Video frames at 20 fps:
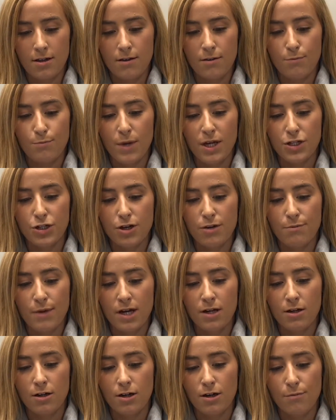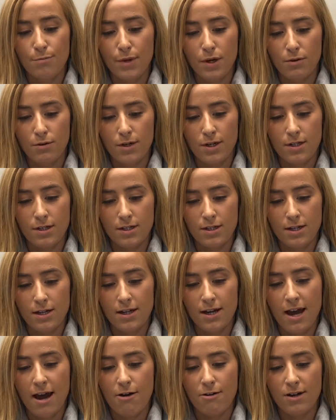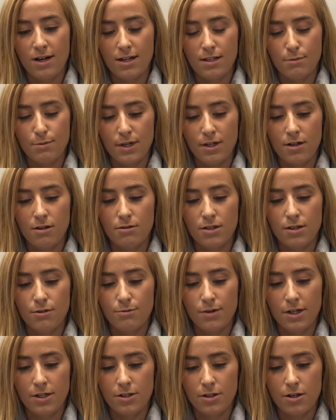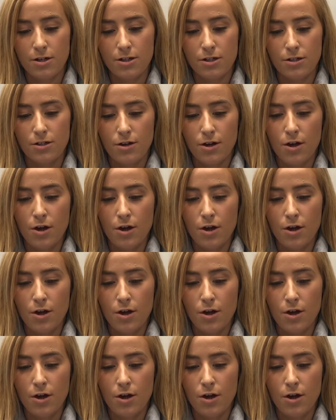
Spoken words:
major and minor components and how it has been used in research,